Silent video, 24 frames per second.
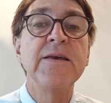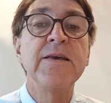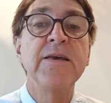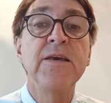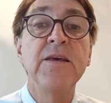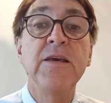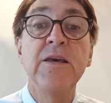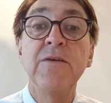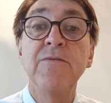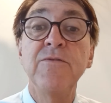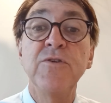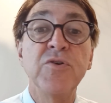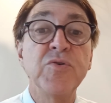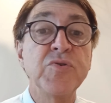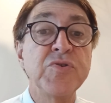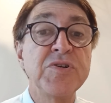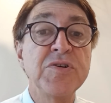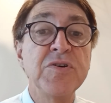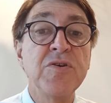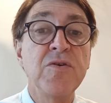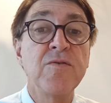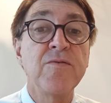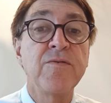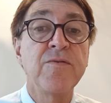Give
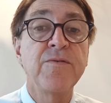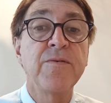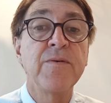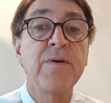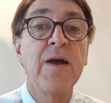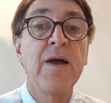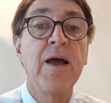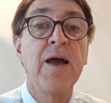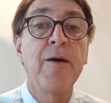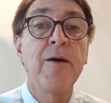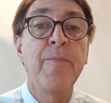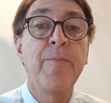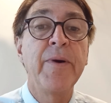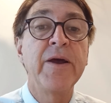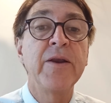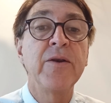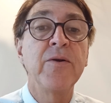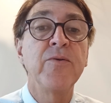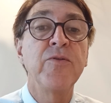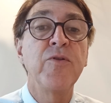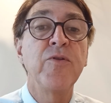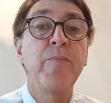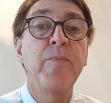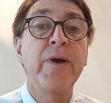yourself a pat
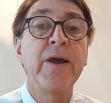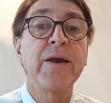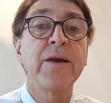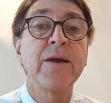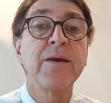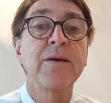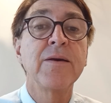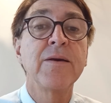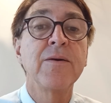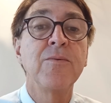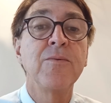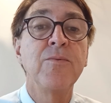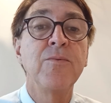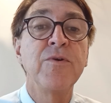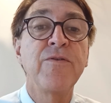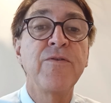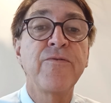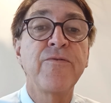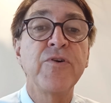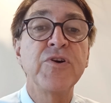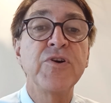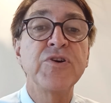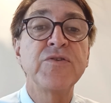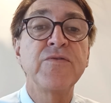on the back with
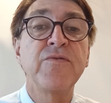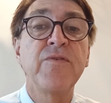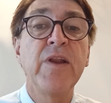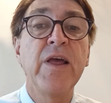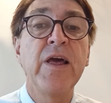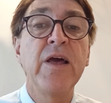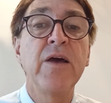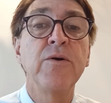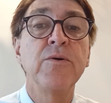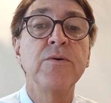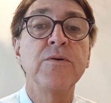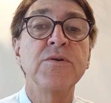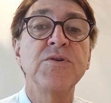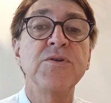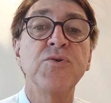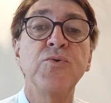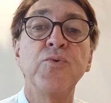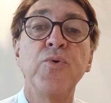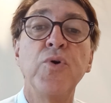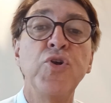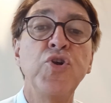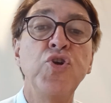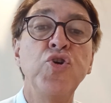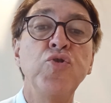fresh flowers
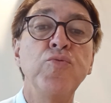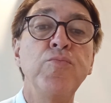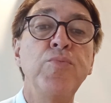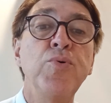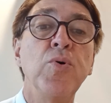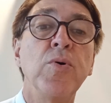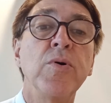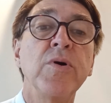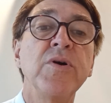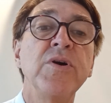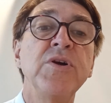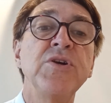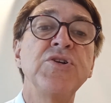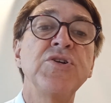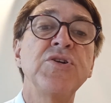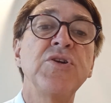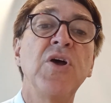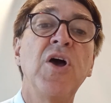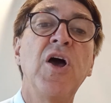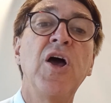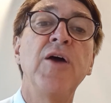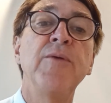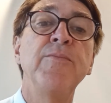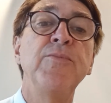or a new book each
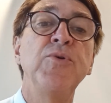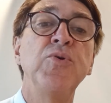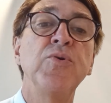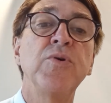time you